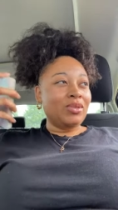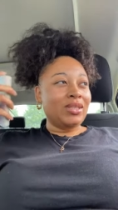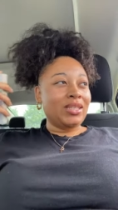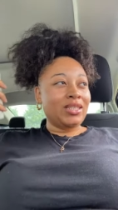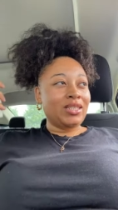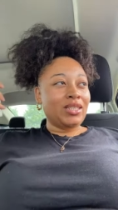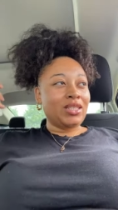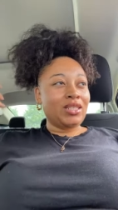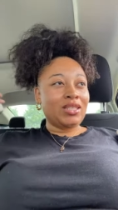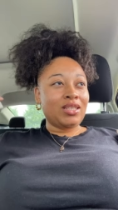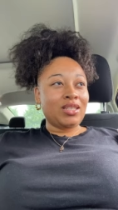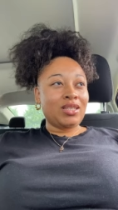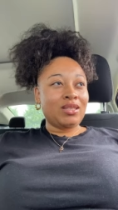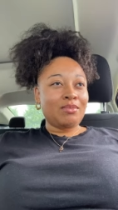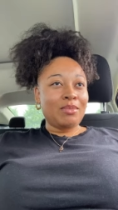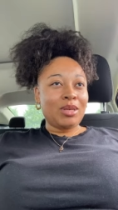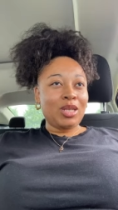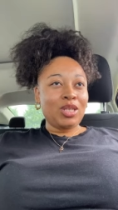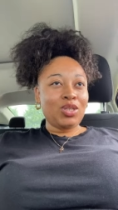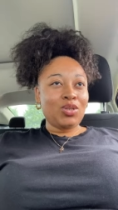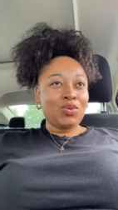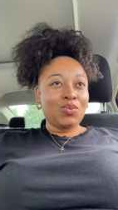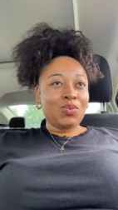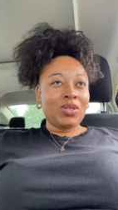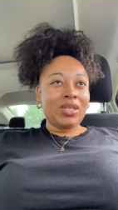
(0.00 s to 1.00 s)
That just
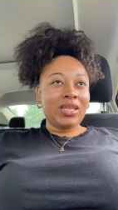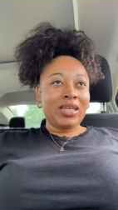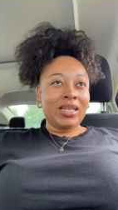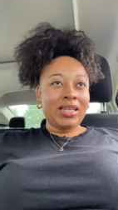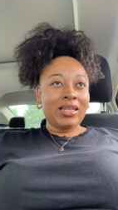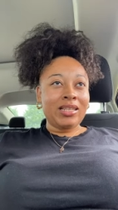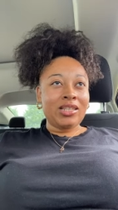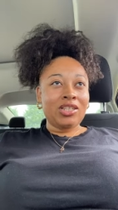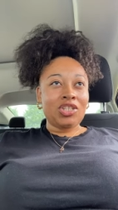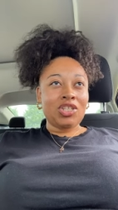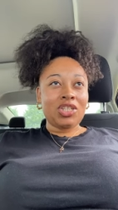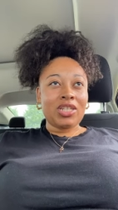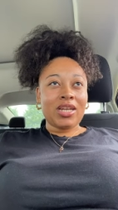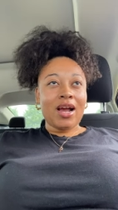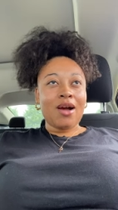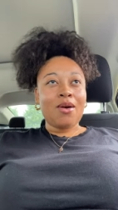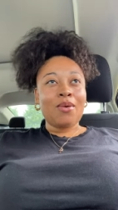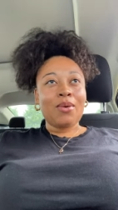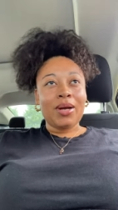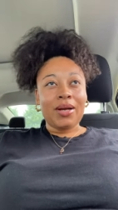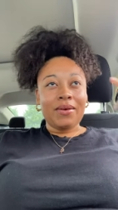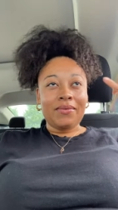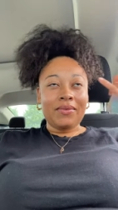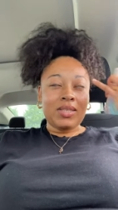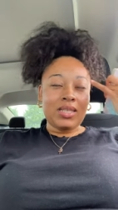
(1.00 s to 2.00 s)
makes you want to get in the
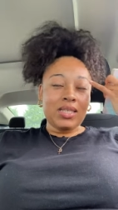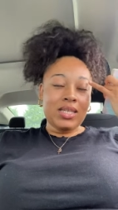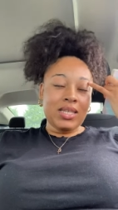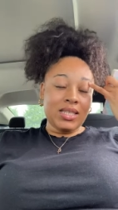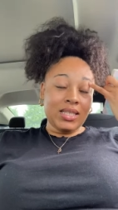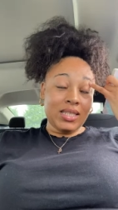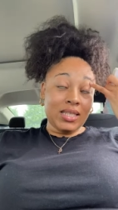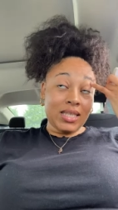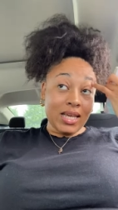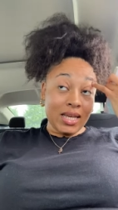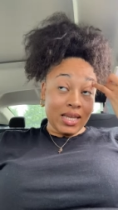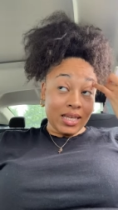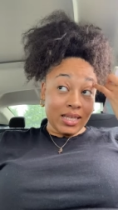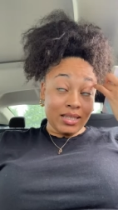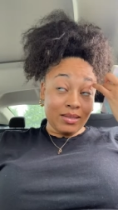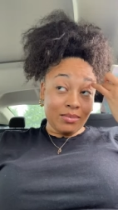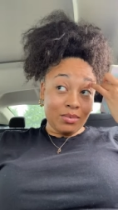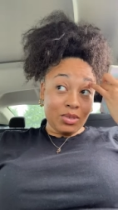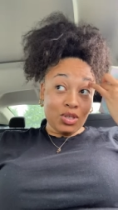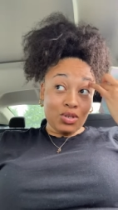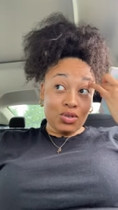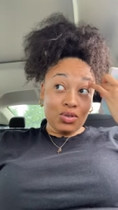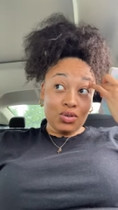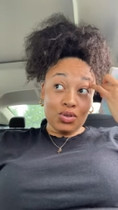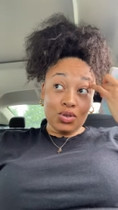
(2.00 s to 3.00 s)
shower every 10 seconds
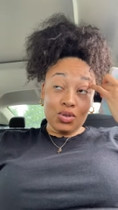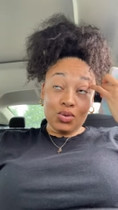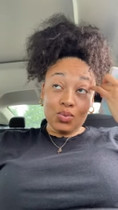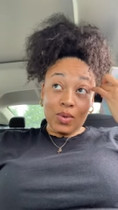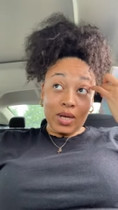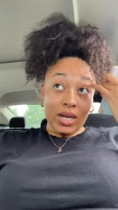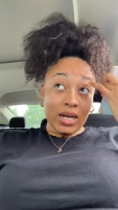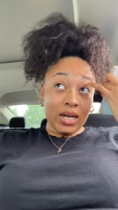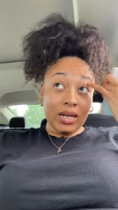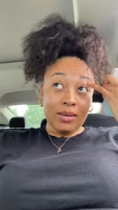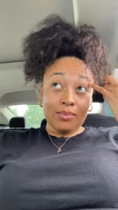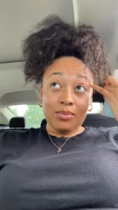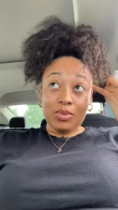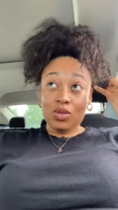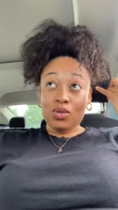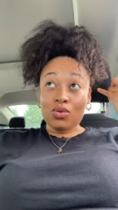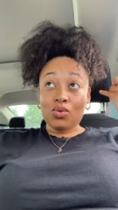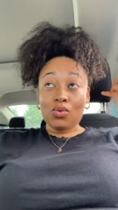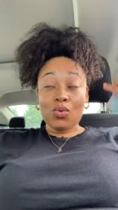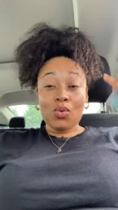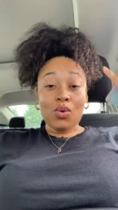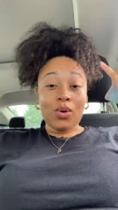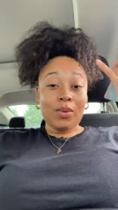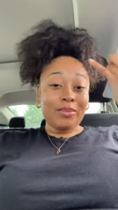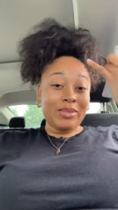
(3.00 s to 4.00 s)
because you're sweating up a
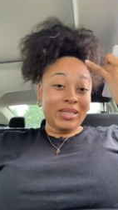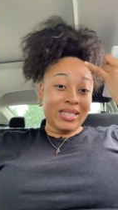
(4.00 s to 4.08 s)
storm.